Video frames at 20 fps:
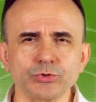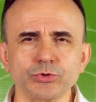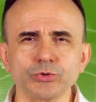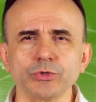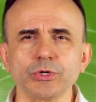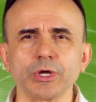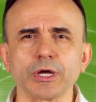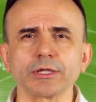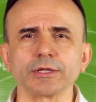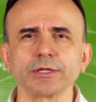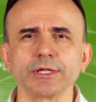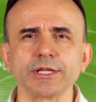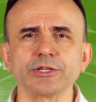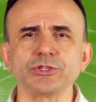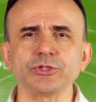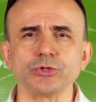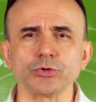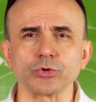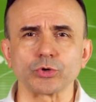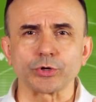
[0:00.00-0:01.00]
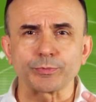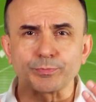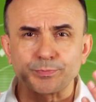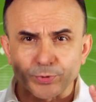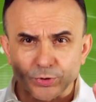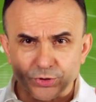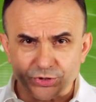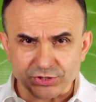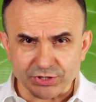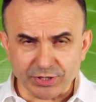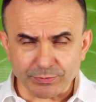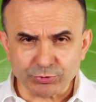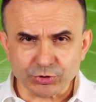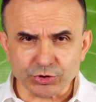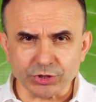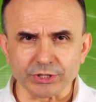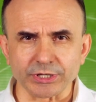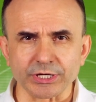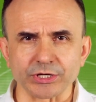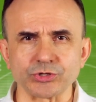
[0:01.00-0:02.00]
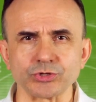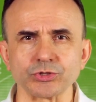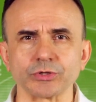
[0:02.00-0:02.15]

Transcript: do not let your perception and